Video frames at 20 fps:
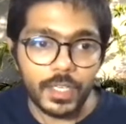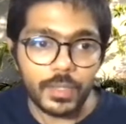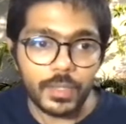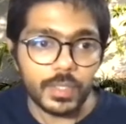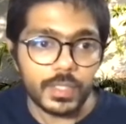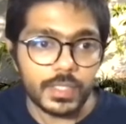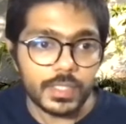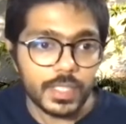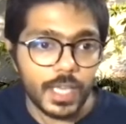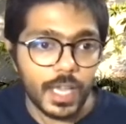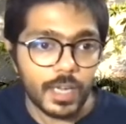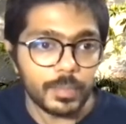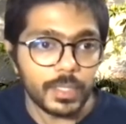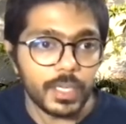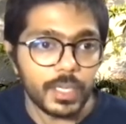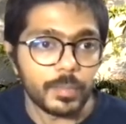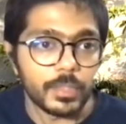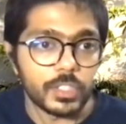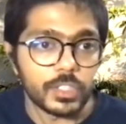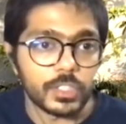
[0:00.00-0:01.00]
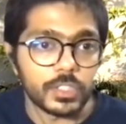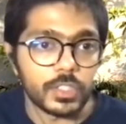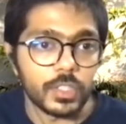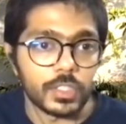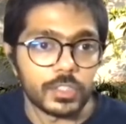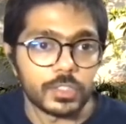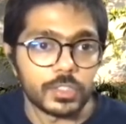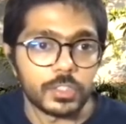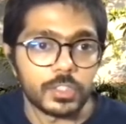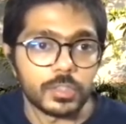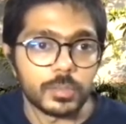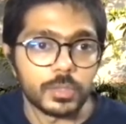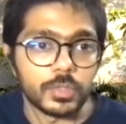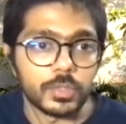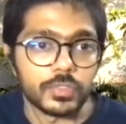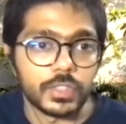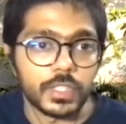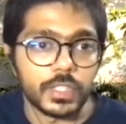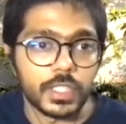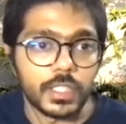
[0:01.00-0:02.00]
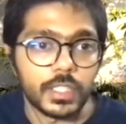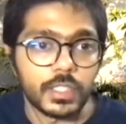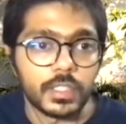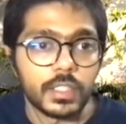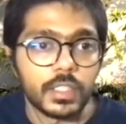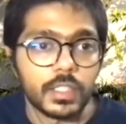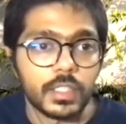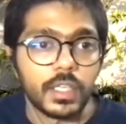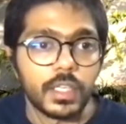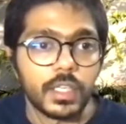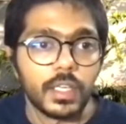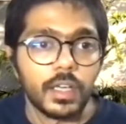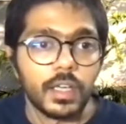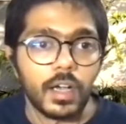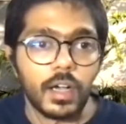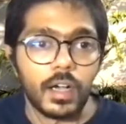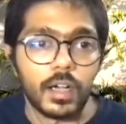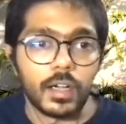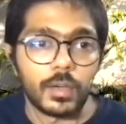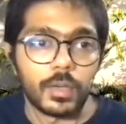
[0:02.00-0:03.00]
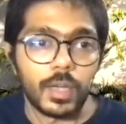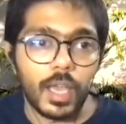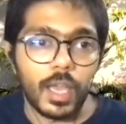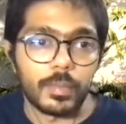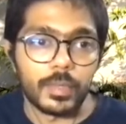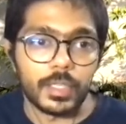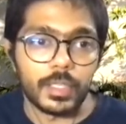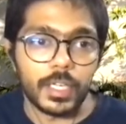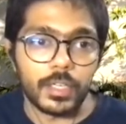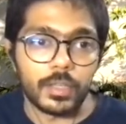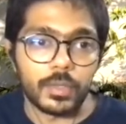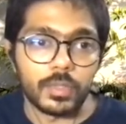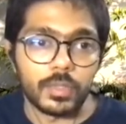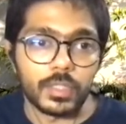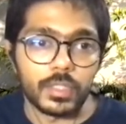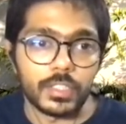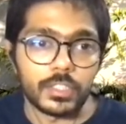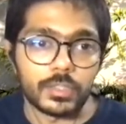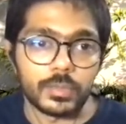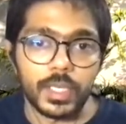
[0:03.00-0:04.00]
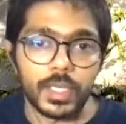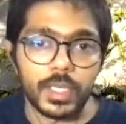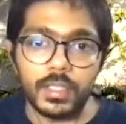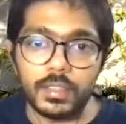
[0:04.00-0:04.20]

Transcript: it's admin. Let me just also remove the collaborated token as well.